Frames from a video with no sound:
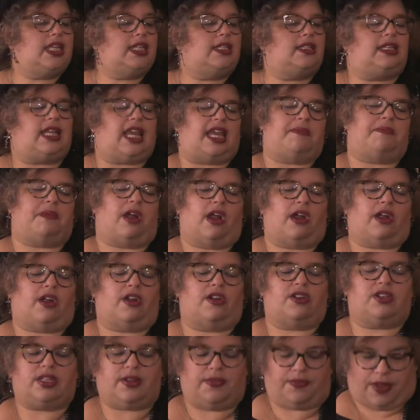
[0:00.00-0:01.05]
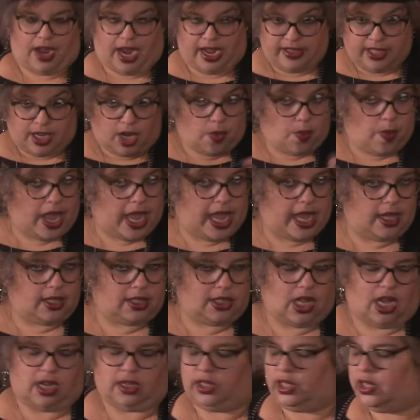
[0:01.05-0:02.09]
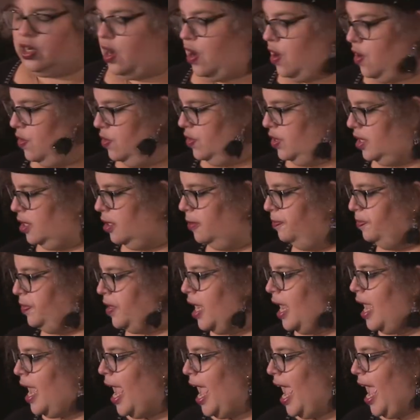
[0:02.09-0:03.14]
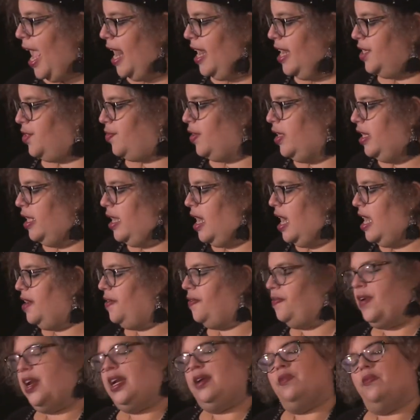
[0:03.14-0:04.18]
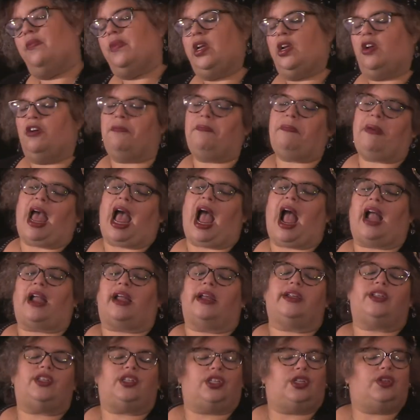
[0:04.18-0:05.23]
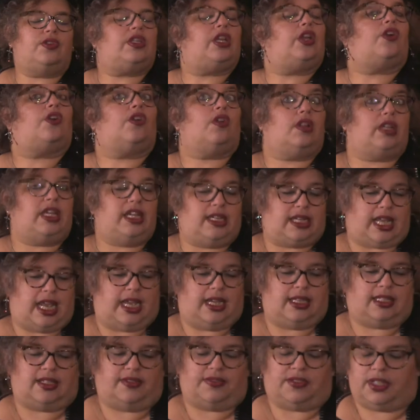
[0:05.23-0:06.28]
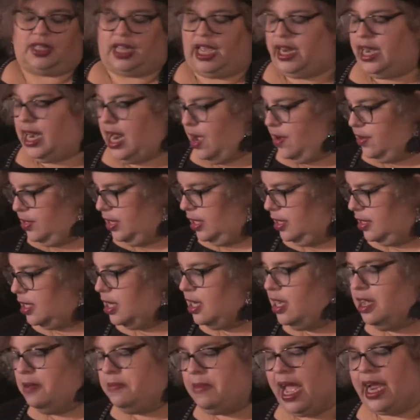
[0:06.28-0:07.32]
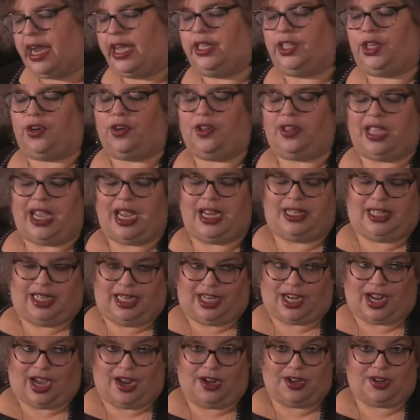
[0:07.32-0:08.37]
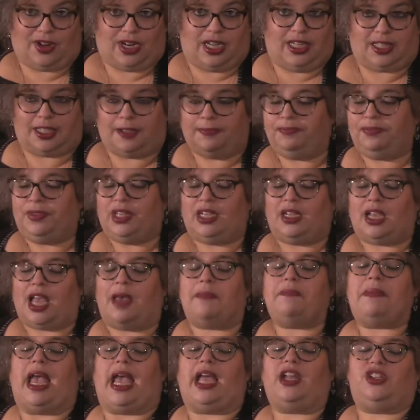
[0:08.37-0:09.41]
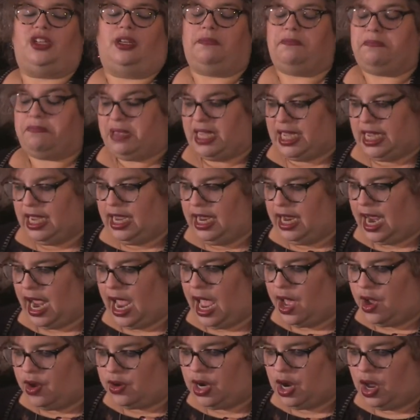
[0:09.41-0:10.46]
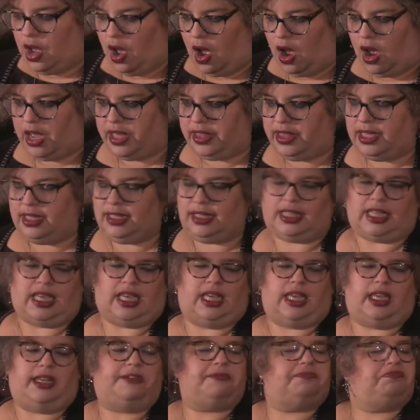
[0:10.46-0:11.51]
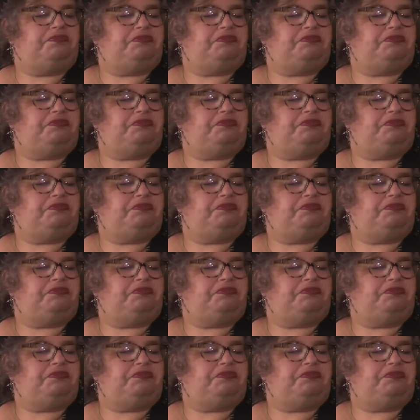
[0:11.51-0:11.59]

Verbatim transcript: as day markers, to find their way along the coast. And it's really kind of funny when we go back to the early days of the lighthouses, back in the early 1800s. Imagine being out on the sea,